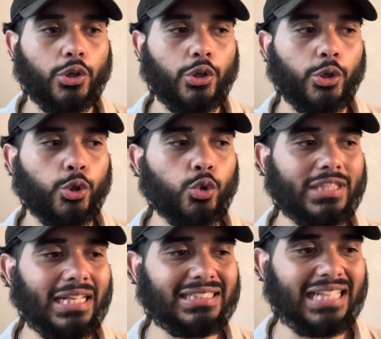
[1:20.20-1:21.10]
you
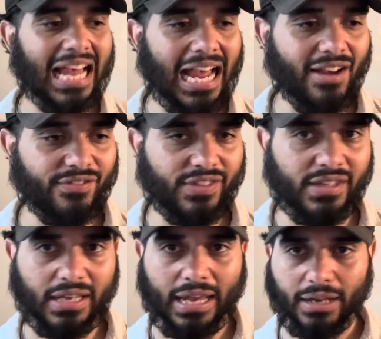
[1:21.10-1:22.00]
tend to have
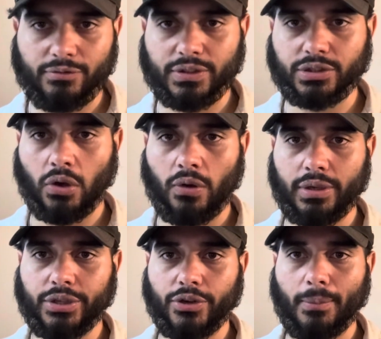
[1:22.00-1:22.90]
the end result
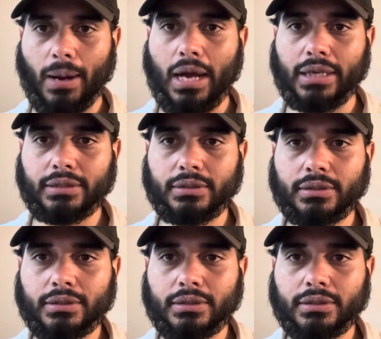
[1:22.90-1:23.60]
in your mind.